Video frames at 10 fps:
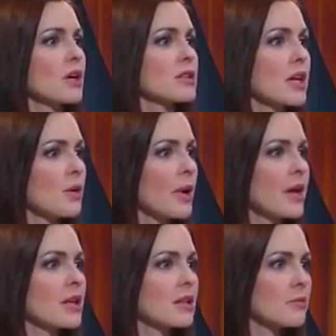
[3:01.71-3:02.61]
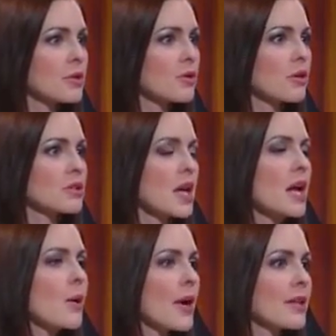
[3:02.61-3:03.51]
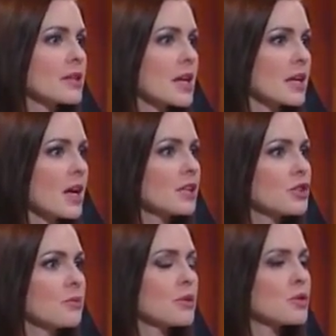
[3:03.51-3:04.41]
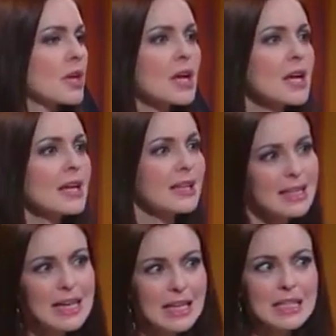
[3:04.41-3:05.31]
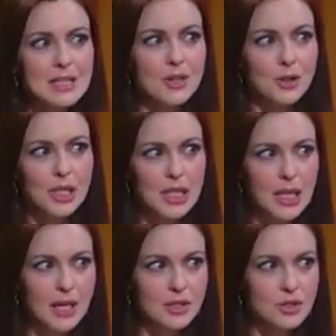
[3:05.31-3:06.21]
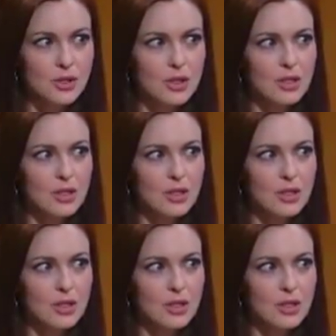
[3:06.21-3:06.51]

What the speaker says: I'll take away the computer, I'll take away the technology, but you say that's not necessarily the answer.